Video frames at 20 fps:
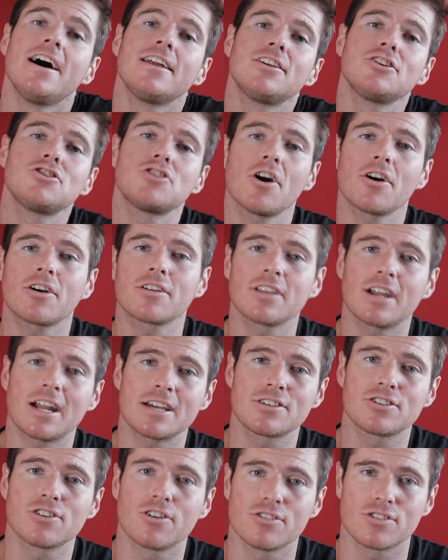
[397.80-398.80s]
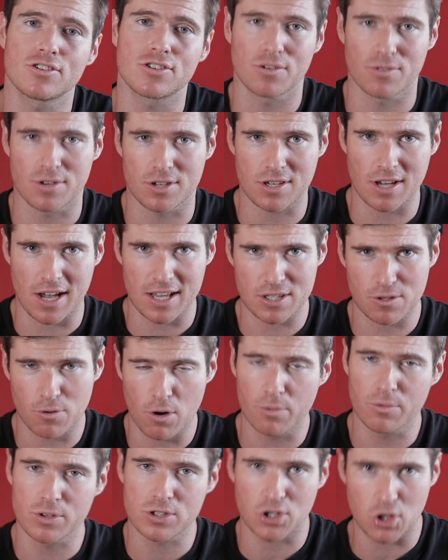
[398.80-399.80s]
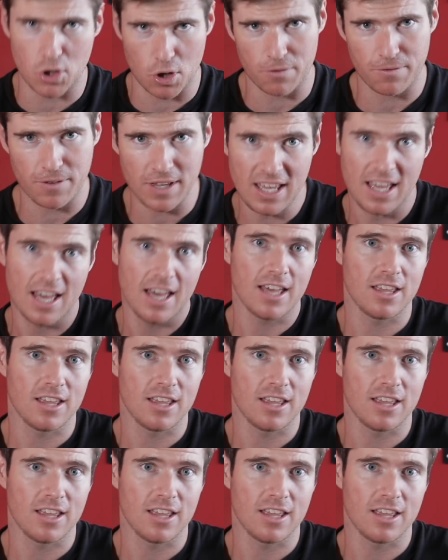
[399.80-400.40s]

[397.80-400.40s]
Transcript: The Joker that I saw in Suicide Squad was goofy.